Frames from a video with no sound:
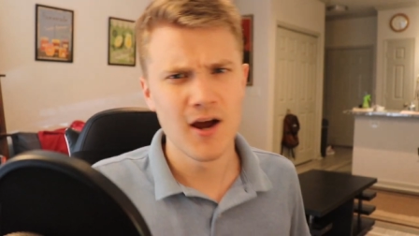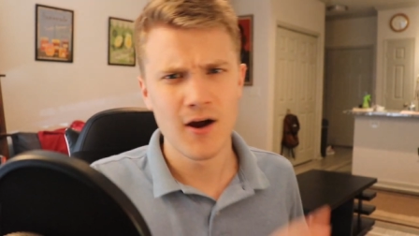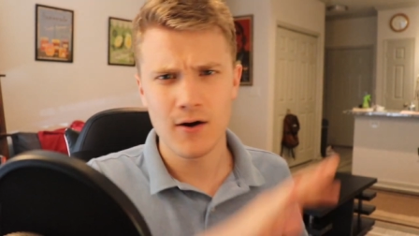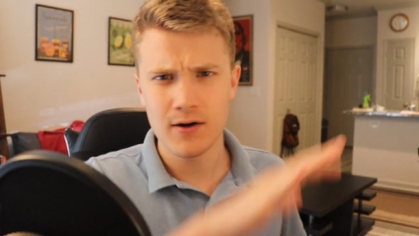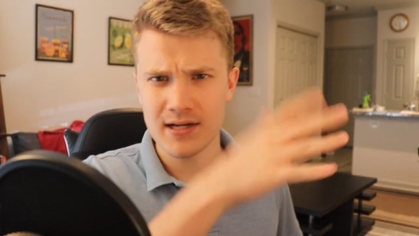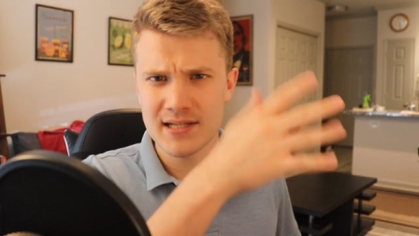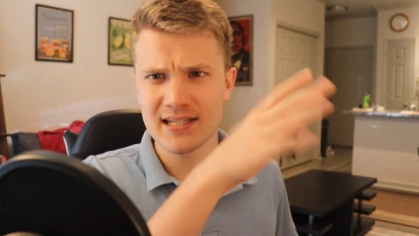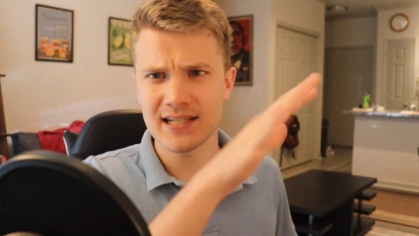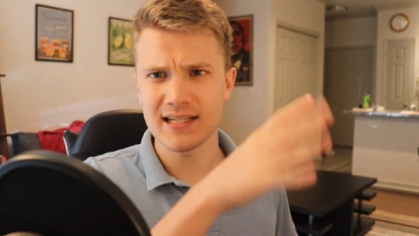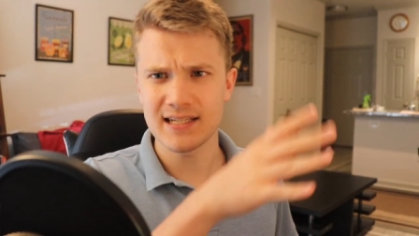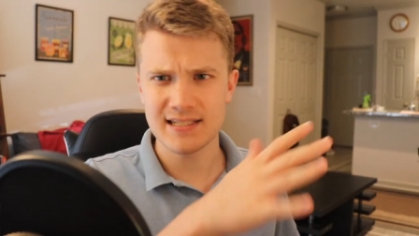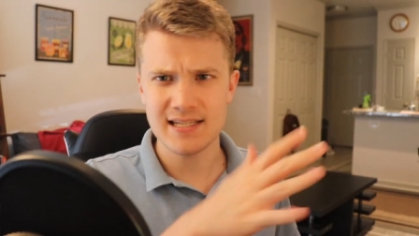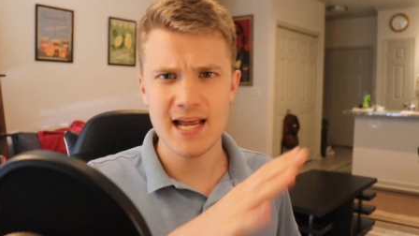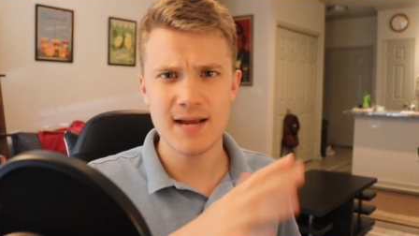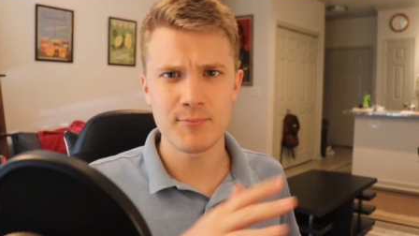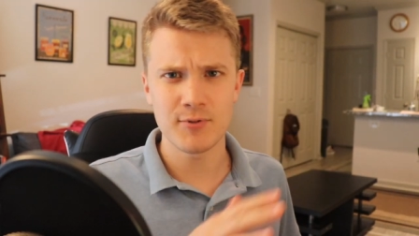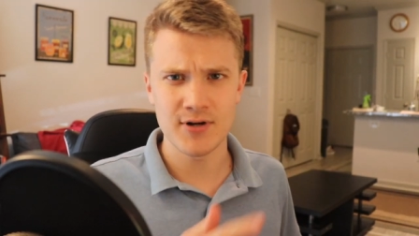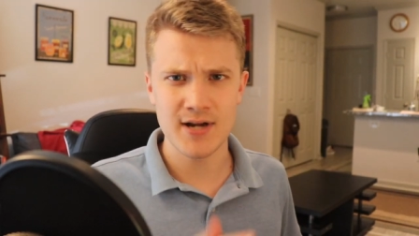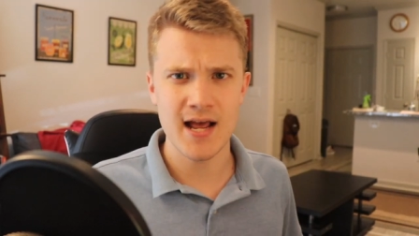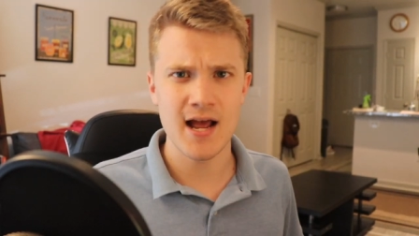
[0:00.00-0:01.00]
or does it like
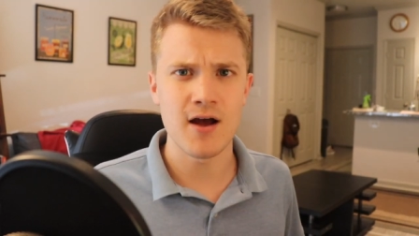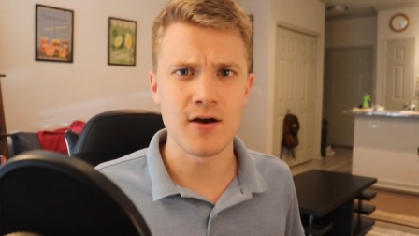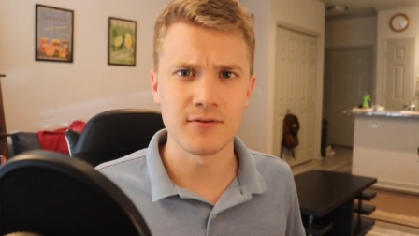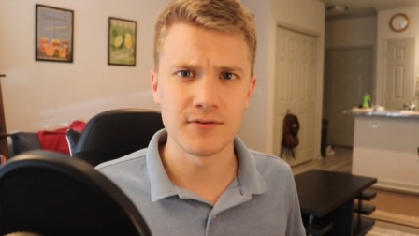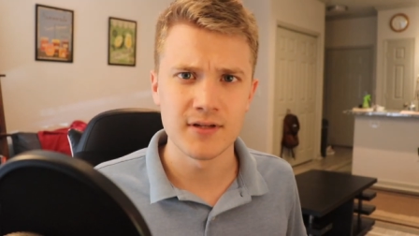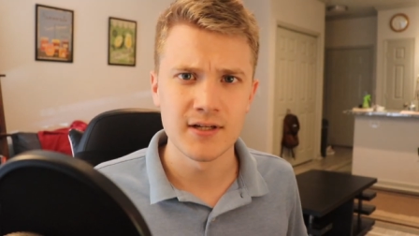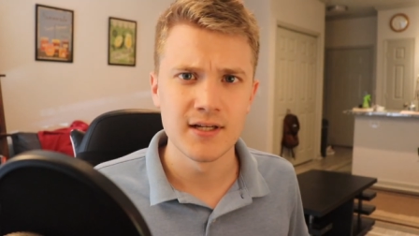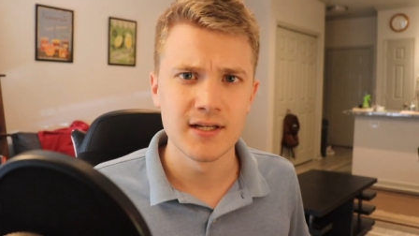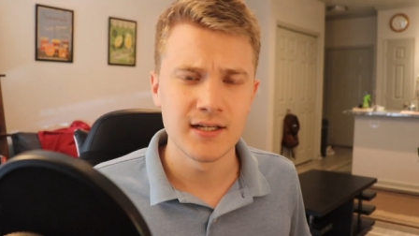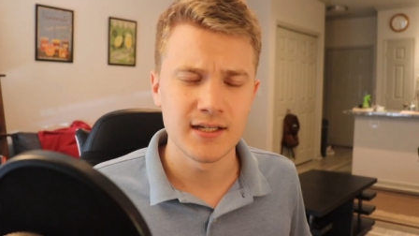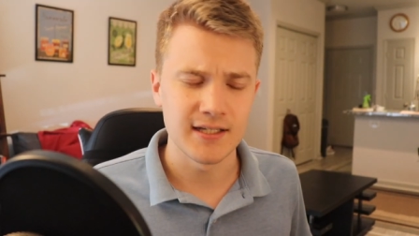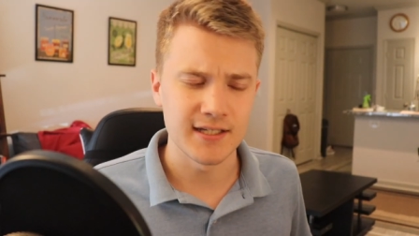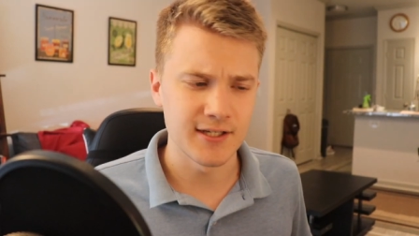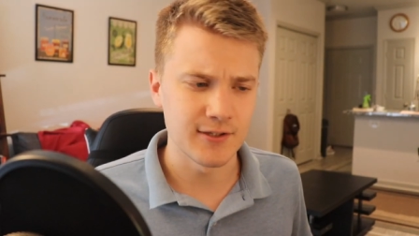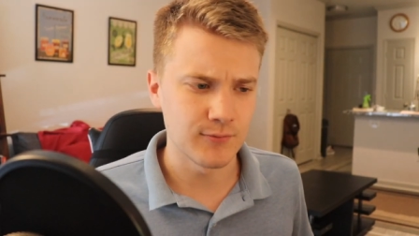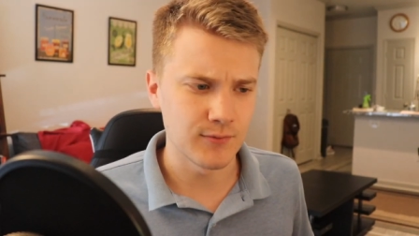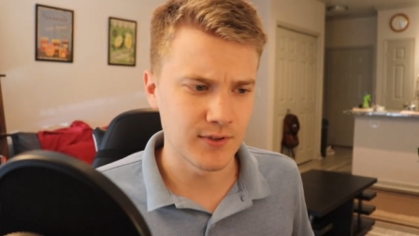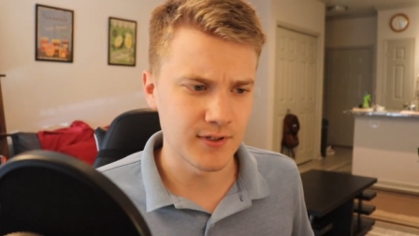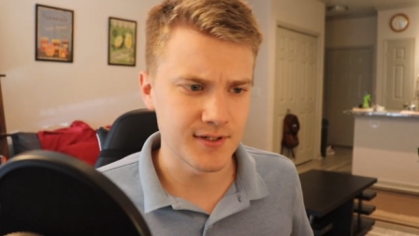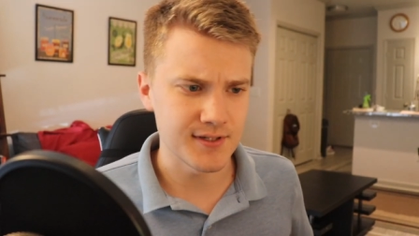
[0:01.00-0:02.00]
taper down and
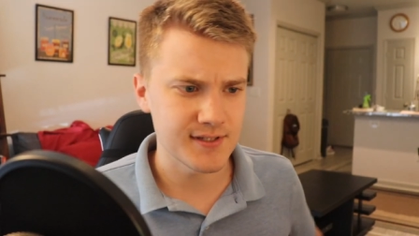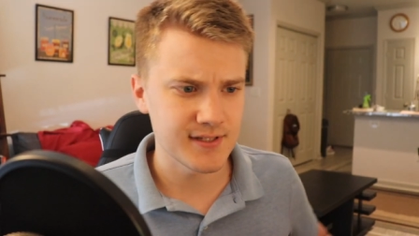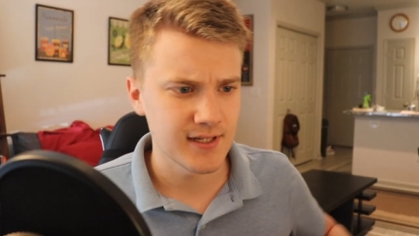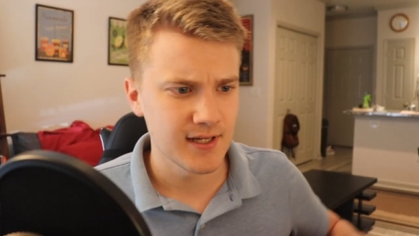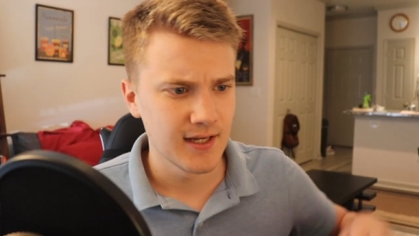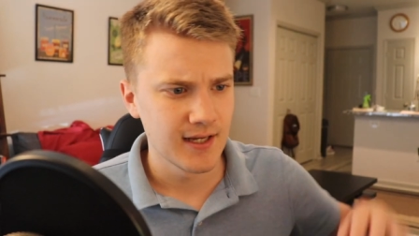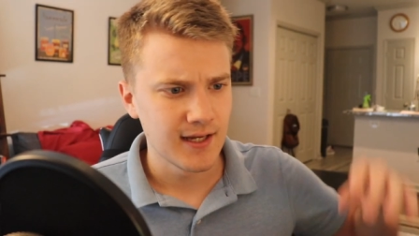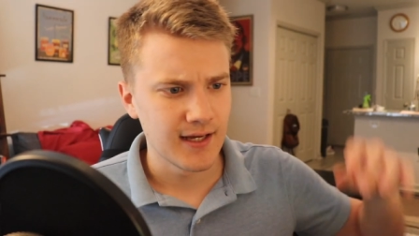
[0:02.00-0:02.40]
get worse?